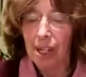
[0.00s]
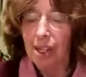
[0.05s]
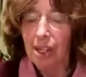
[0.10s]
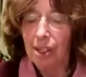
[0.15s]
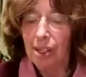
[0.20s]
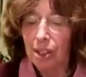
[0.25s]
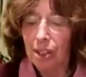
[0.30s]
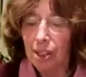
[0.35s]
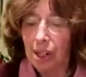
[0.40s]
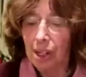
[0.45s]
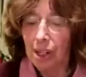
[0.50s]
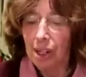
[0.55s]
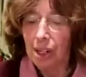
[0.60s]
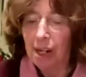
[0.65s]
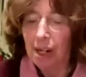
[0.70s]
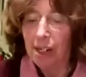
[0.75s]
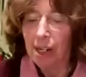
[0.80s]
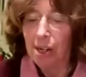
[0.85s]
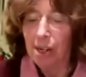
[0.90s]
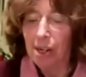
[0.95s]

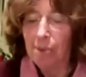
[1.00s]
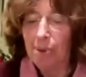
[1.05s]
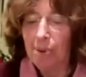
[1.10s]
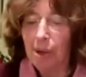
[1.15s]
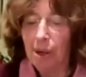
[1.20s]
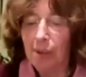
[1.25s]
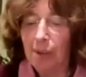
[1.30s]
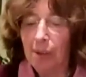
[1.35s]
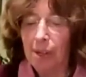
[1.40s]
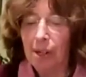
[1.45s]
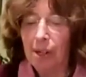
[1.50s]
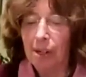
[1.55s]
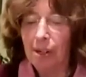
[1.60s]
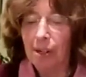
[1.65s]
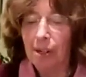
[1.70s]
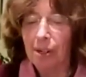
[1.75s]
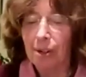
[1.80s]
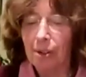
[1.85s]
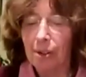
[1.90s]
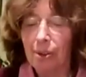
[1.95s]
shining upon the
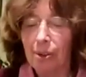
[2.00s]
earth.